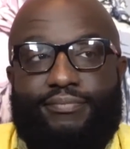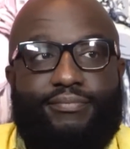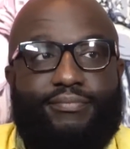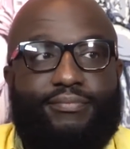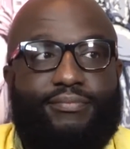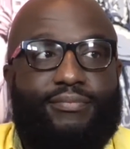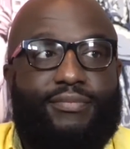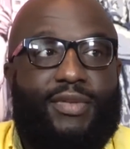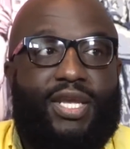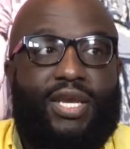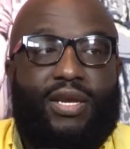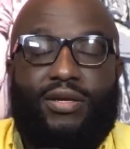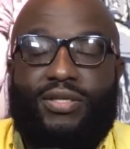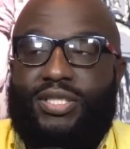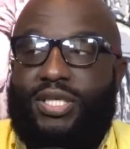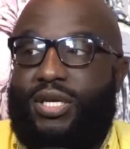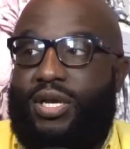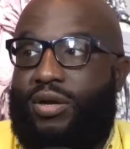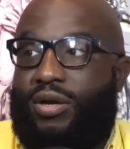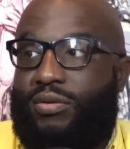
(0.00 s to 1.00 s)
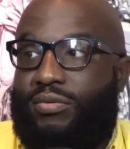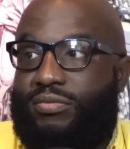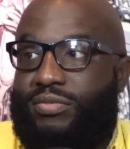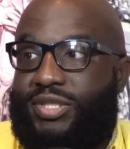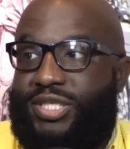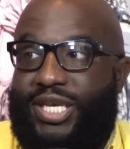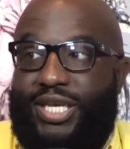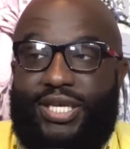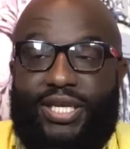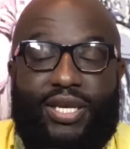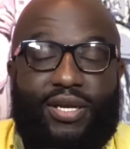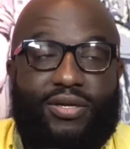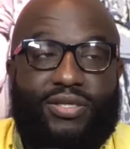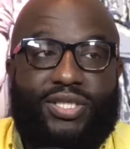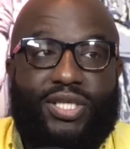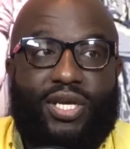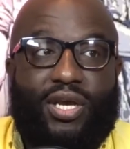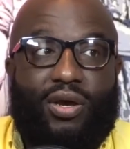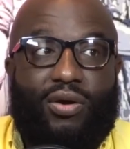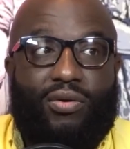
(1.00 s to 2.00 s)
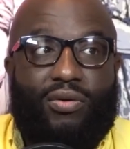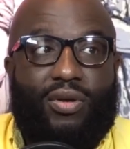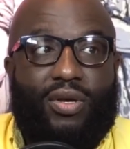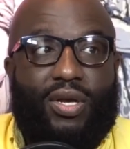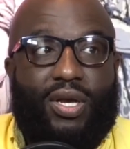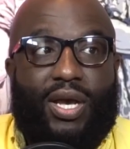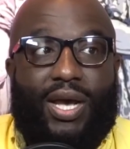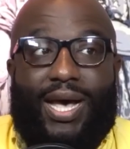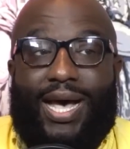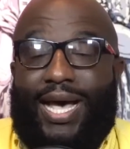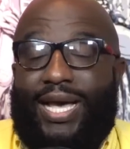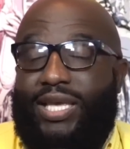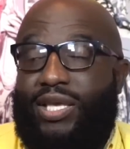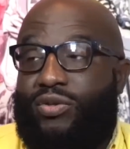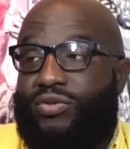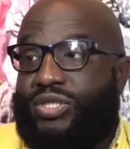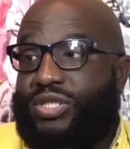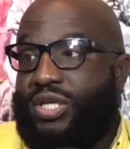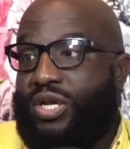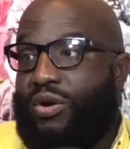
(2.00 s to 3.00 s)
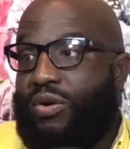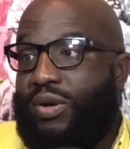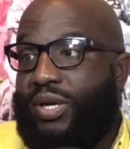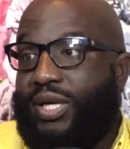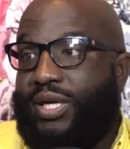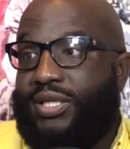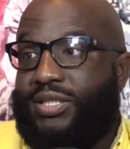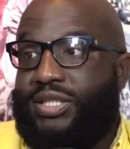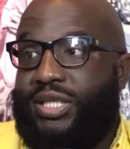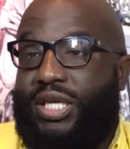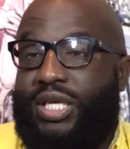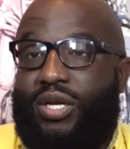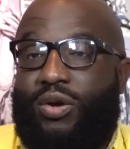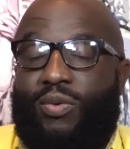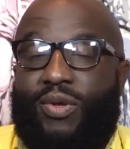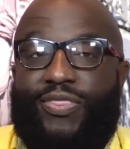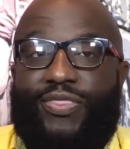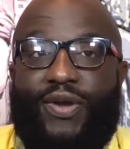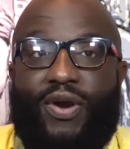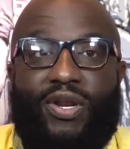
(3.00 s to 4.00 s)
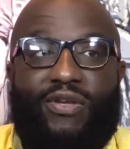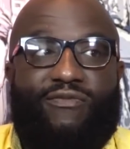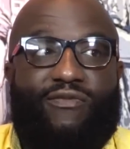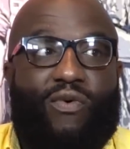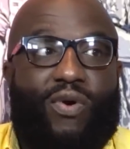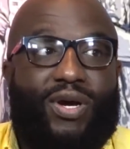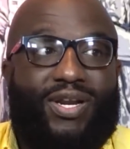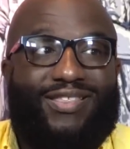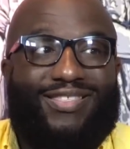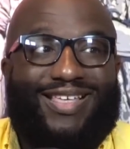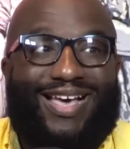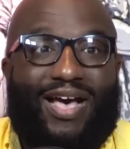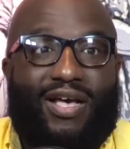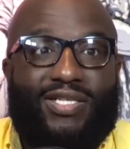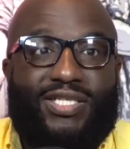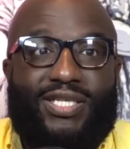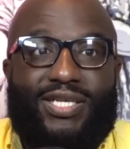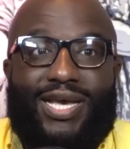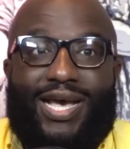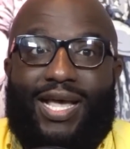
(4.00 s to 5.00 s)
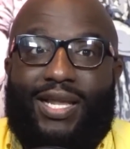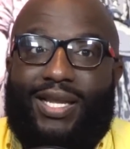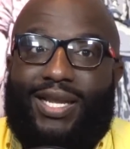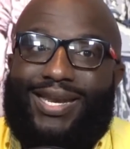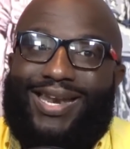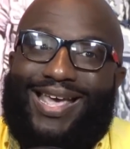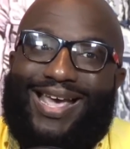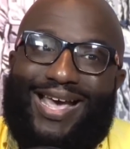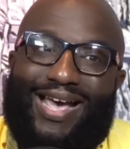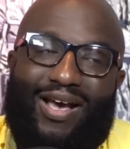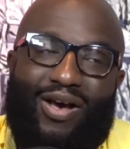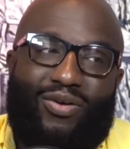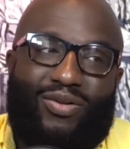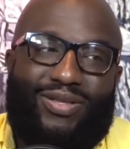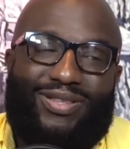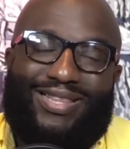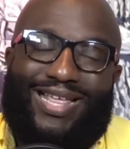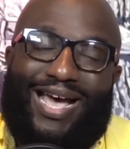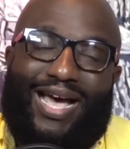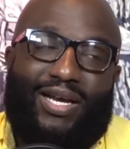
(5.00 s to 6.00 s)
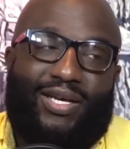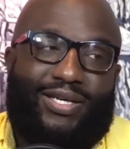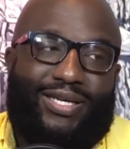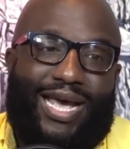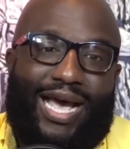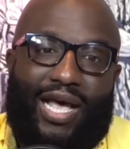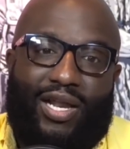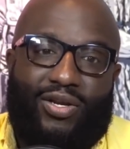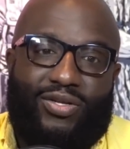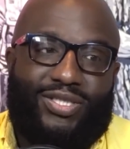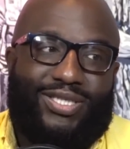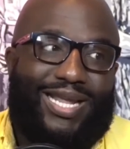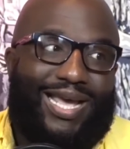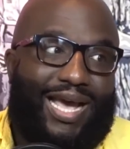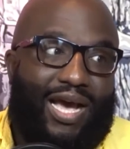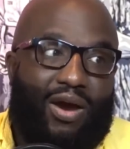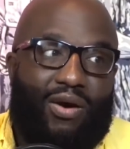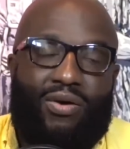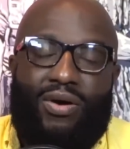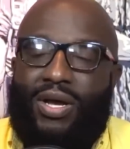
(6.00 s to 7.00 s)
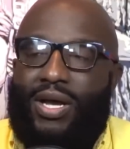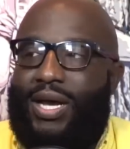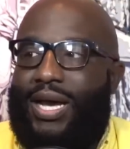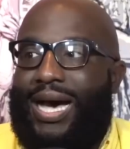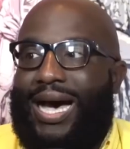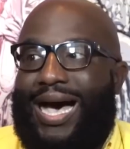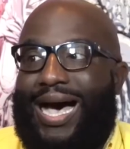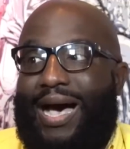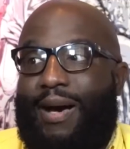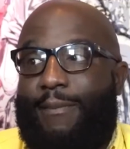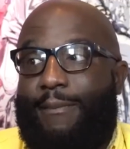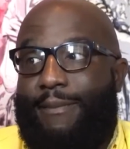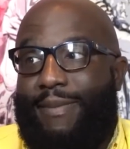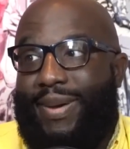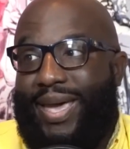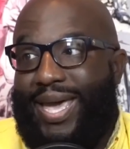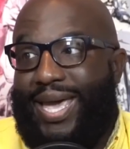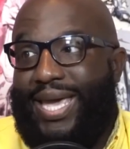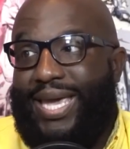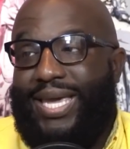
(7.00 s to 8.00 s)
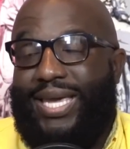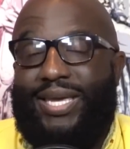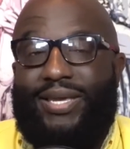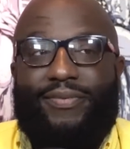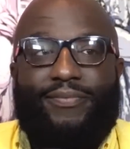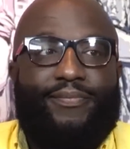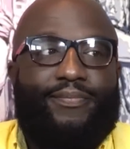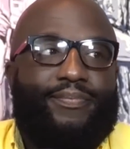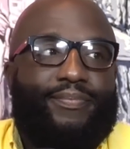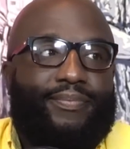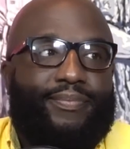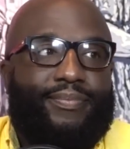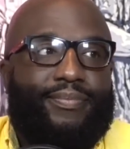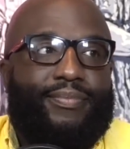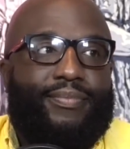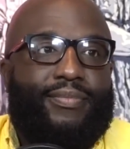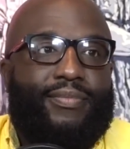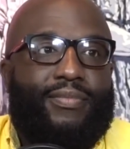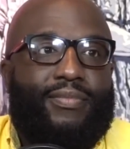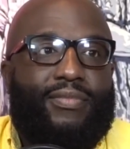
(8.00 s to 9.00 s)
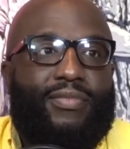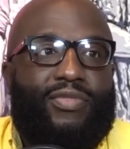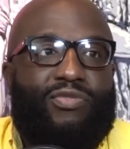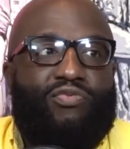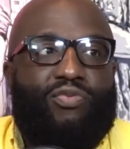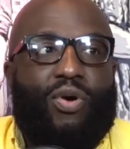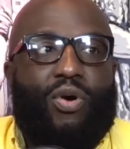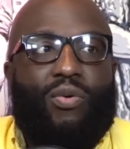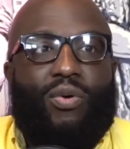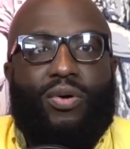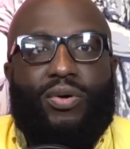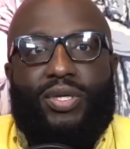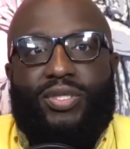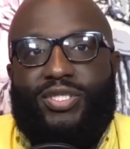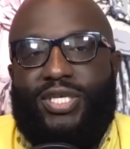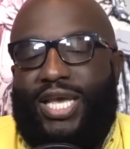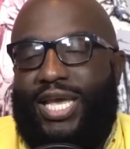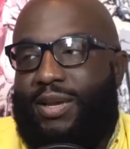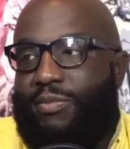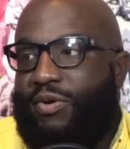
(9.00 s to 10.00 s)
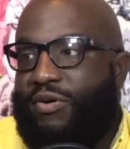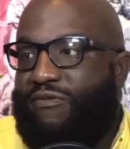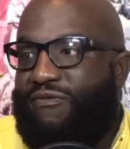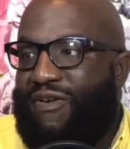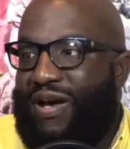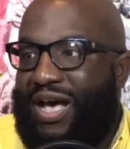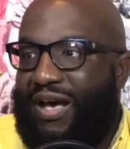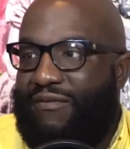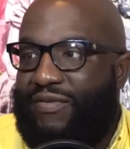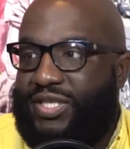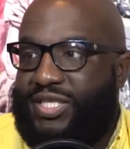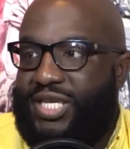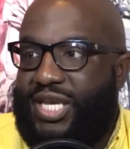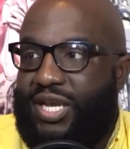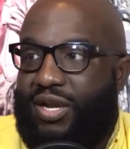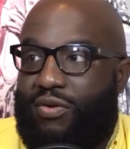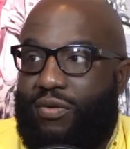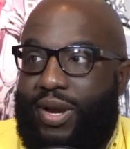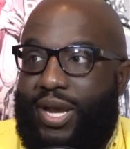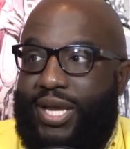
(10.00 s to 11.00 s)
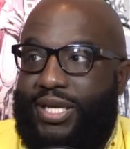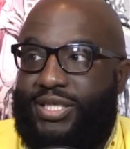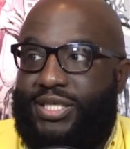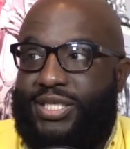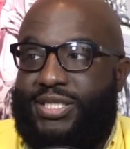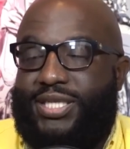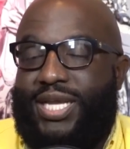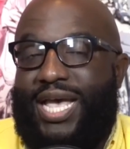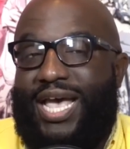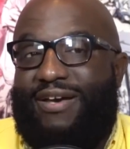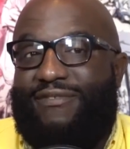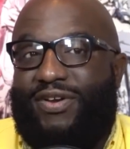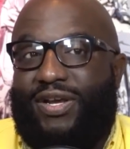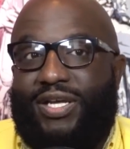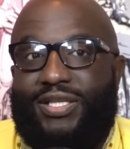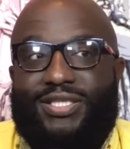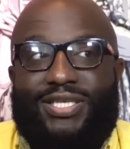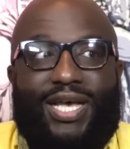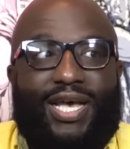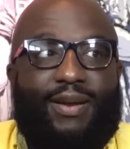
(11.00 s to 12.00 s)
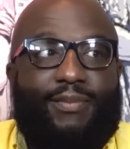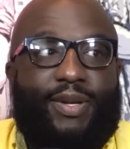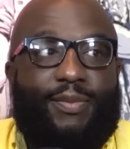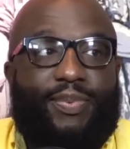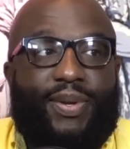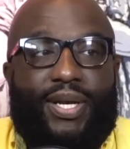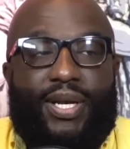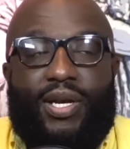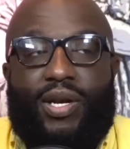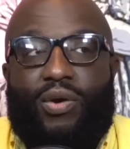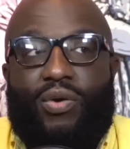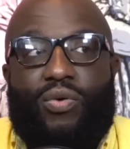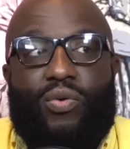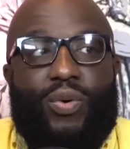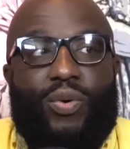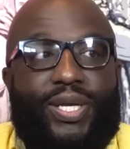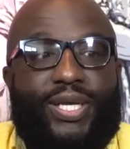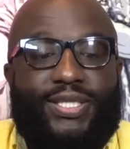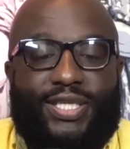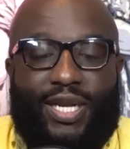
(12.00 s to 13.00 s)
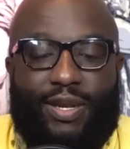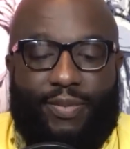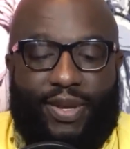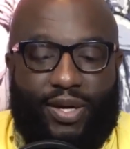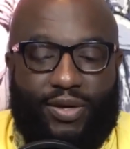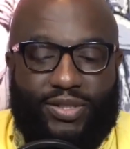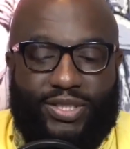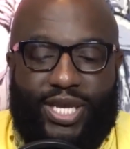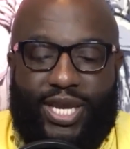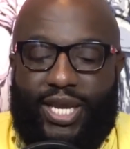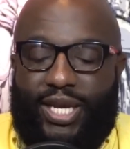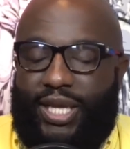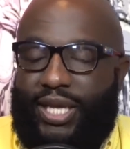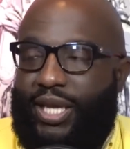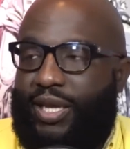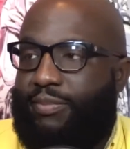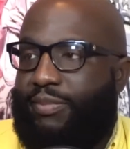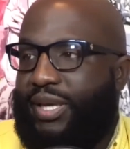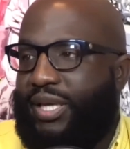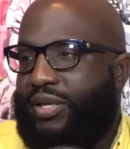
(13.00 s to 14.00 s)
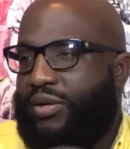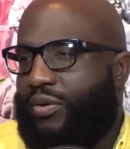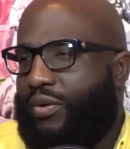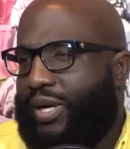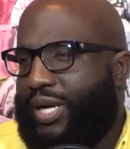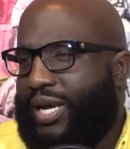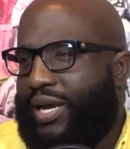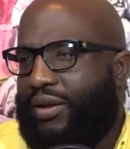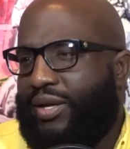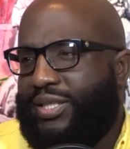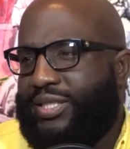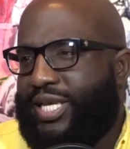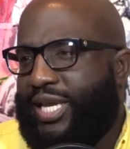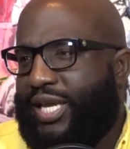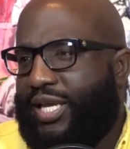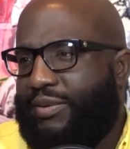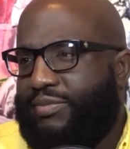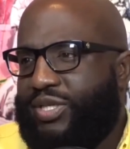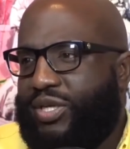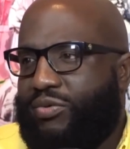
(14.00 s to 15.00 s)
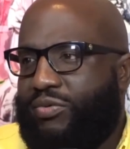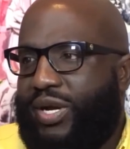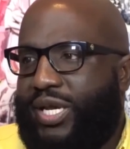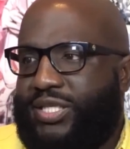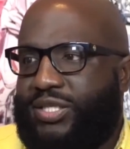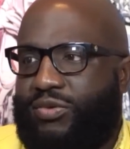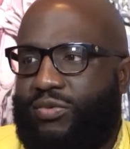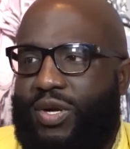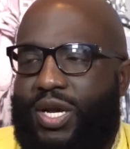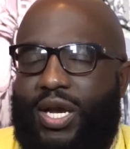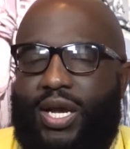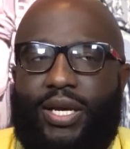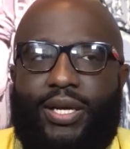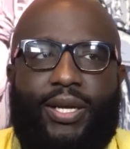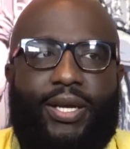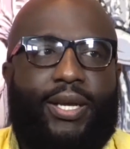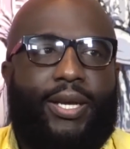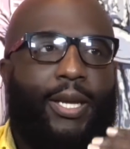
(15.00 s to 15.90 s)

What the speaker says: years ago, 10 years ago. I used to go in a casino with $30,000, $40,000. Now, I may throw on the table $5,000 or $10,000 just to have a good time, depending on who that I'm entertaining and me going down and taking them to the restaurant,